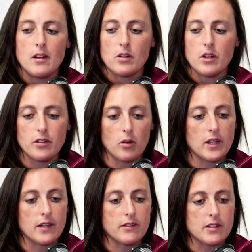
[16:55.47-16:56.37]
Yeah, look, I
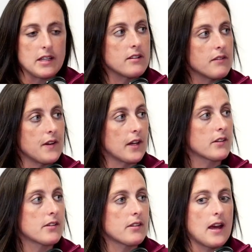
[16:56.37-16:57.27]
don't think it's an easy fix.